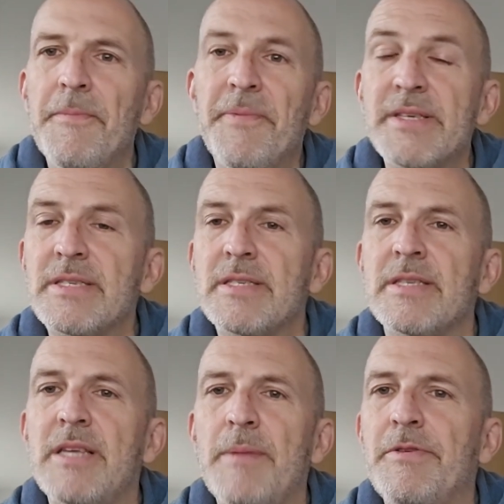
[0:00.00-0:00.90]
this is the
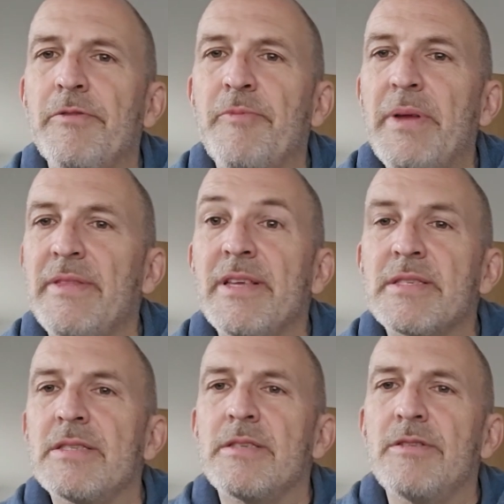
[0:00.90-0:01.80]
depth you've been,
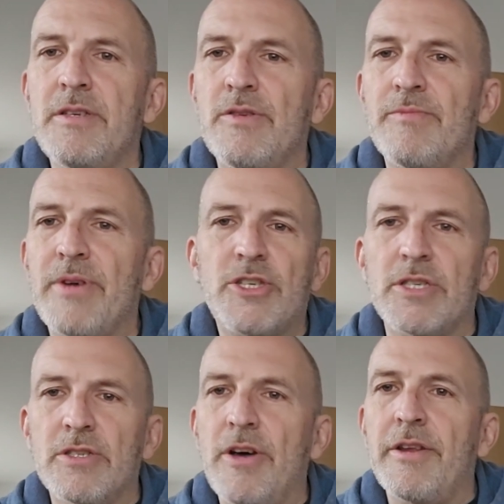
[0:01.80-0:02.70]
this is your
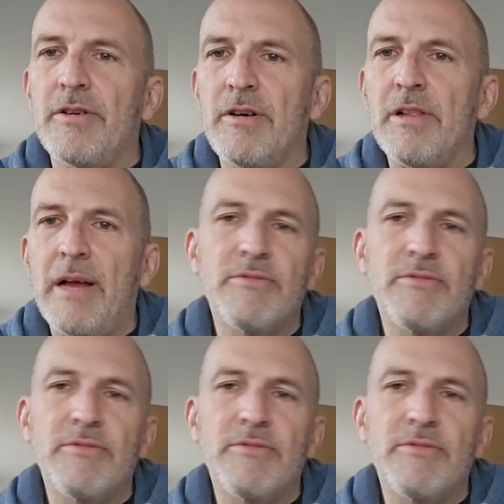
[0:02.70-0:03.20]
decompression. Not at all.